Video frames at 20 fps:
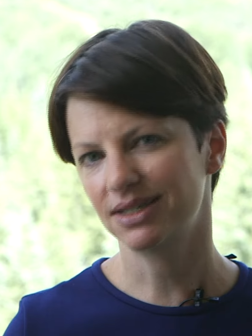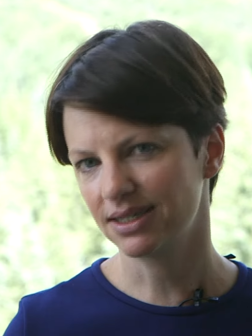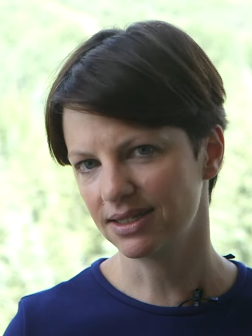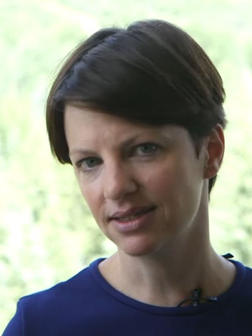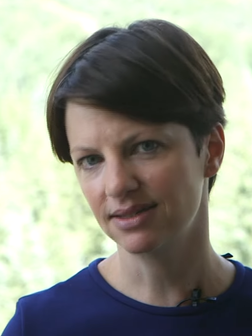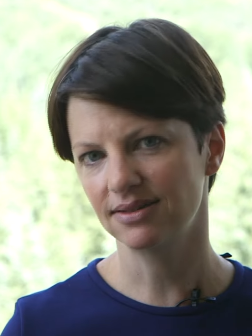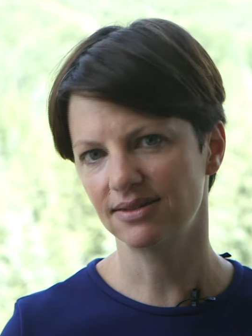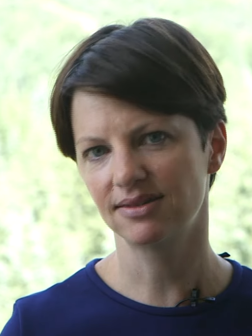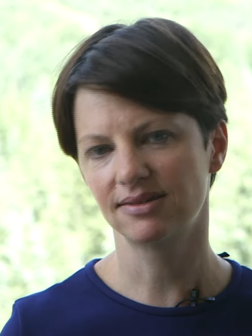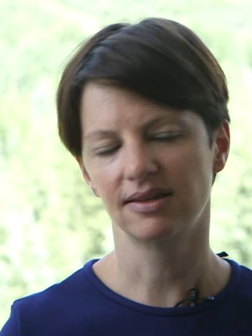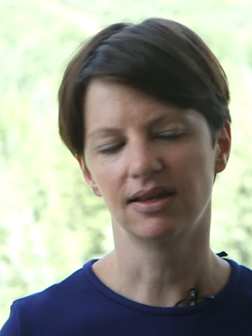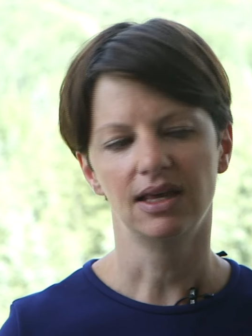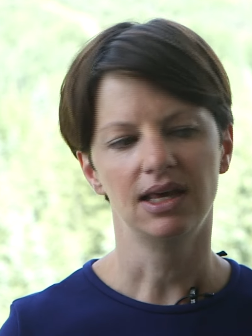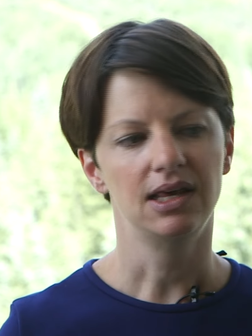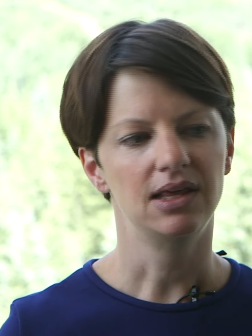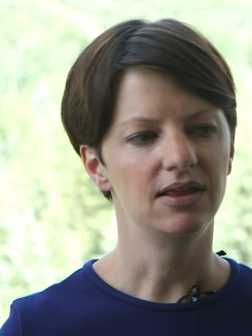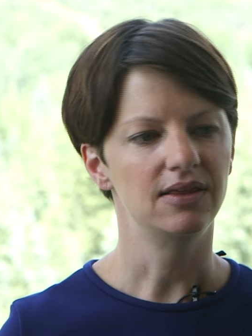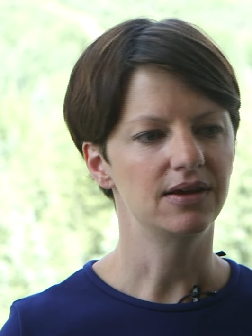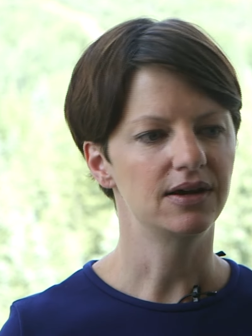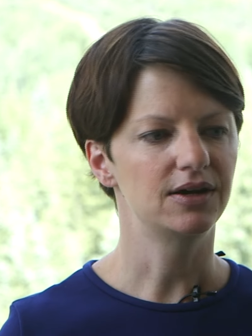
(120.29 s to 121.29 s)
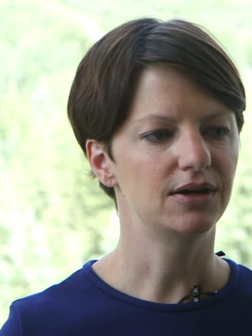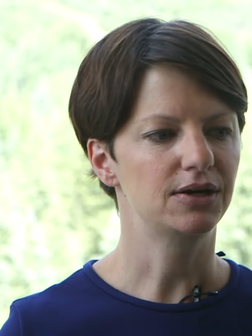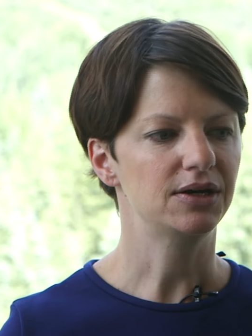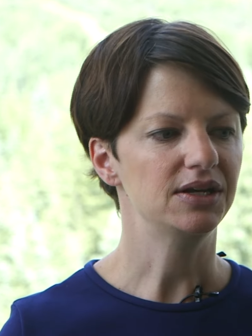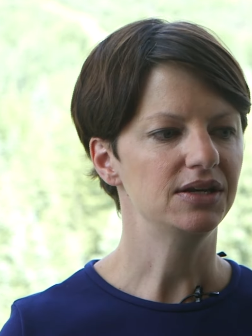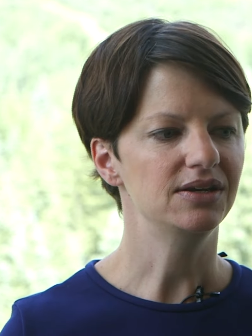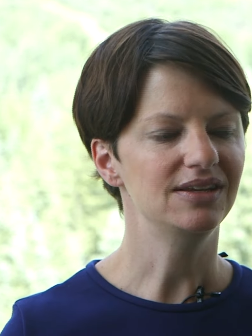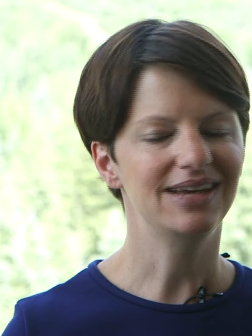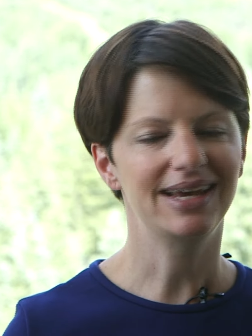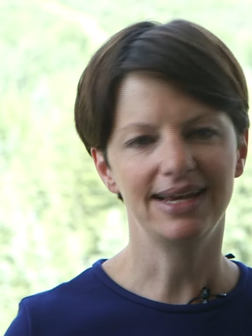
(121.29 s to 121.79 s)
kids, they're
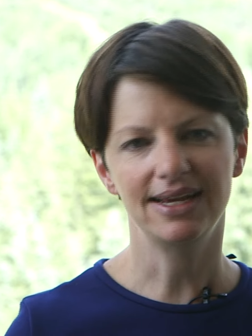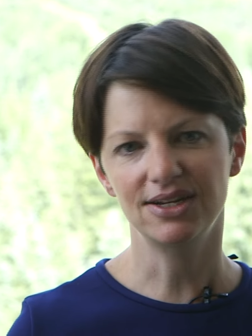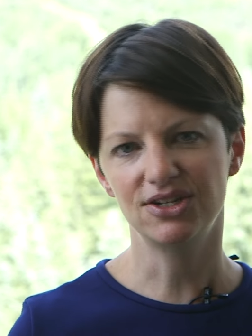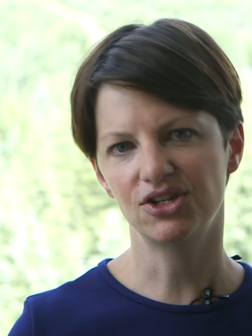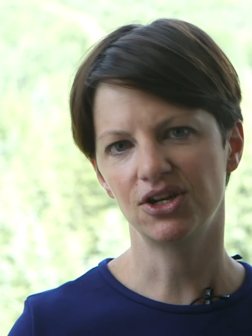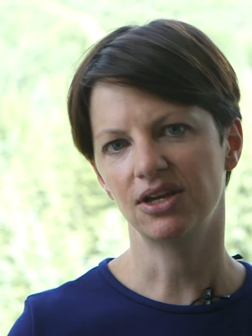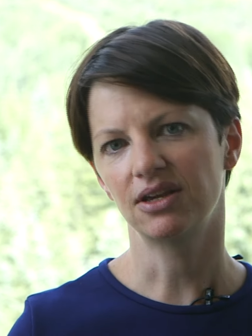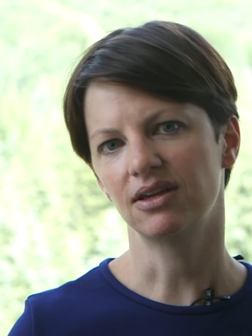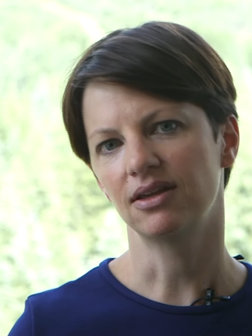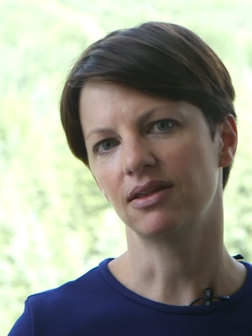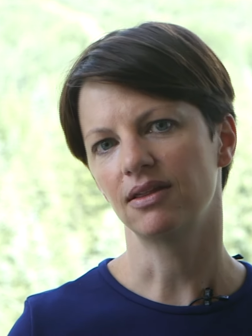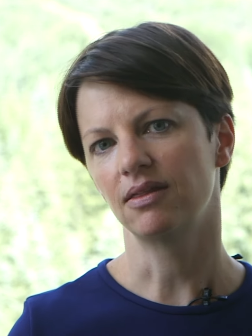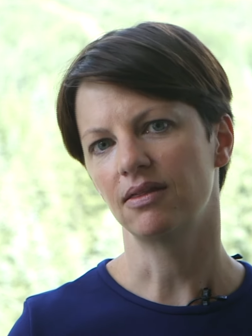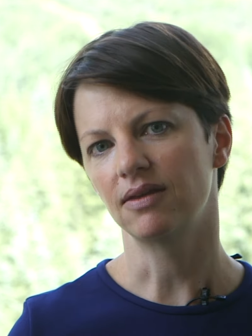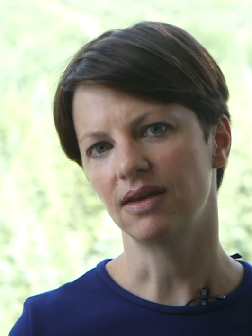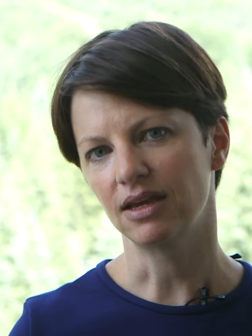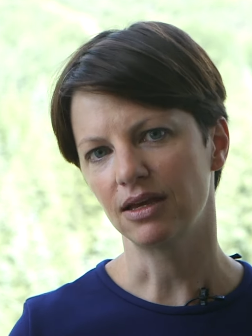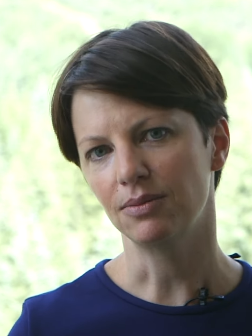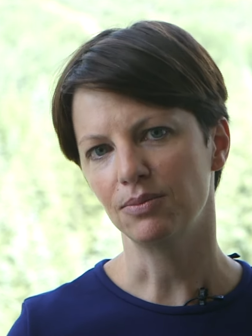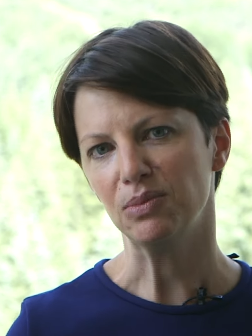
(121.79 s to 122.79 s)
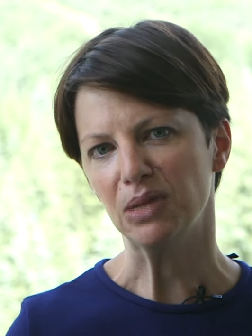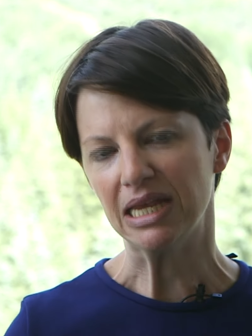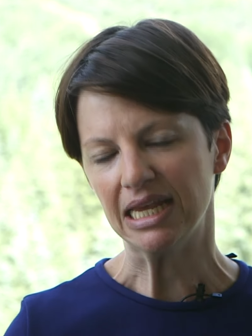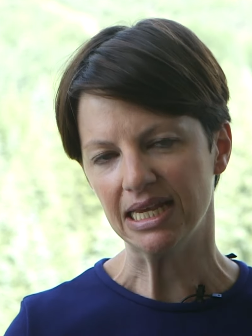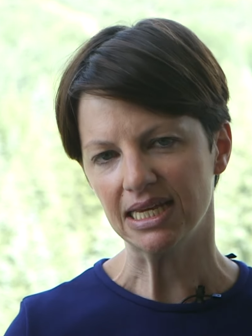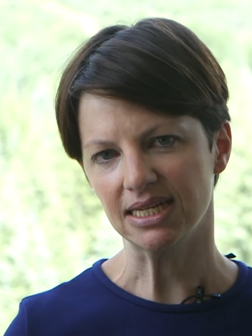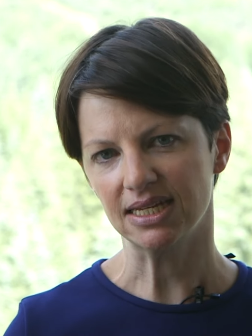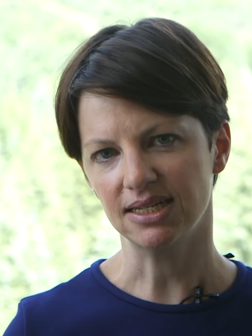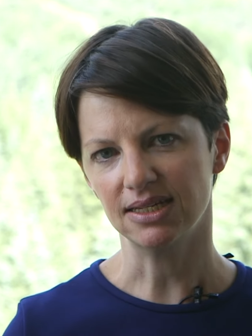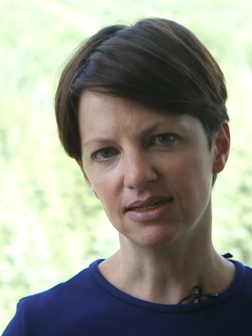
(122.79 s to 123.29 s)
engaging them
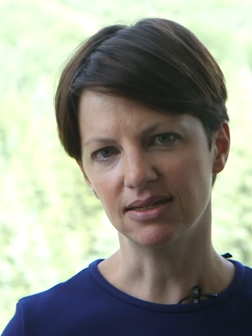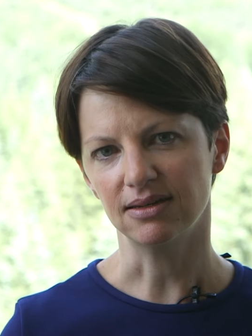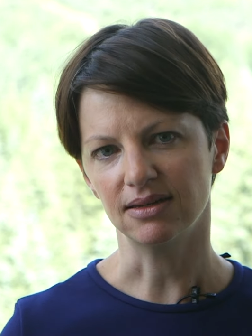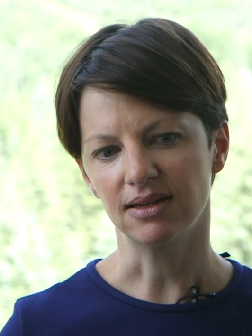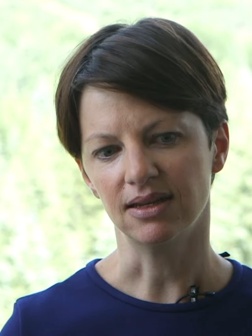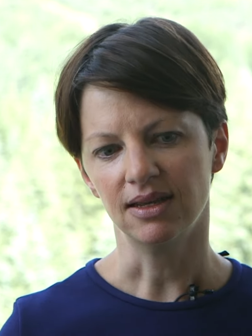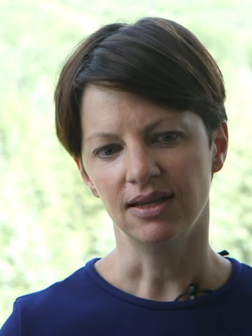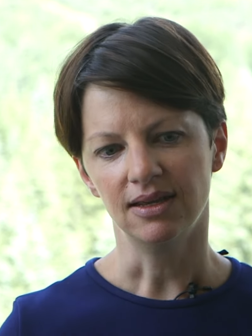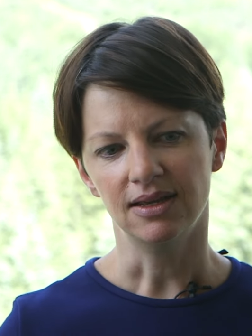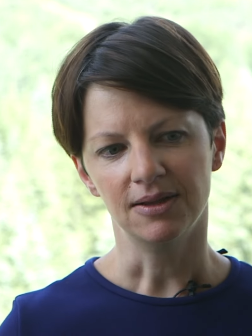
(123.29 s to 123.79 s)
in